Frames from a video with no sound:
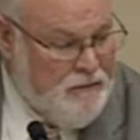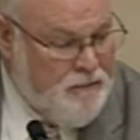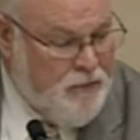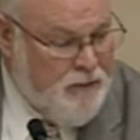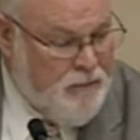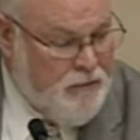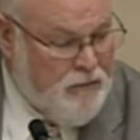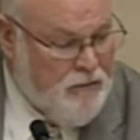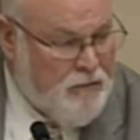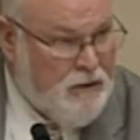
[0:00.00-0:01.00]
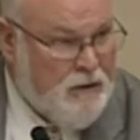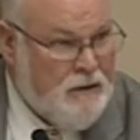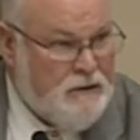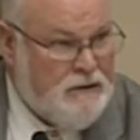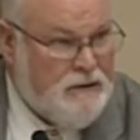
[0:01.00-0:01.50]

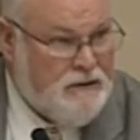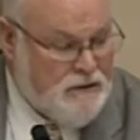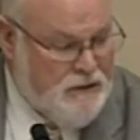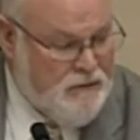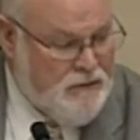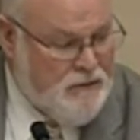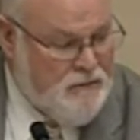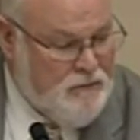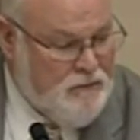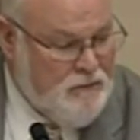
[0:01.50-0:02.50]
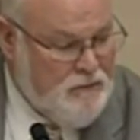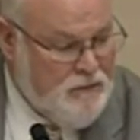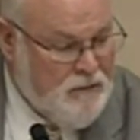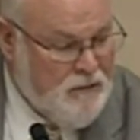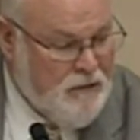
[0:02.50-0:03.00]
people. See, Stephen.
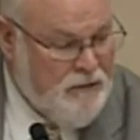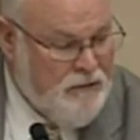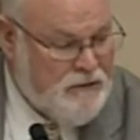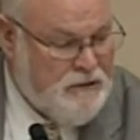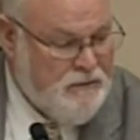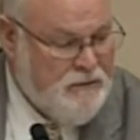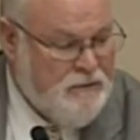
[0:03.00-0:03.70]
Are you Stephen?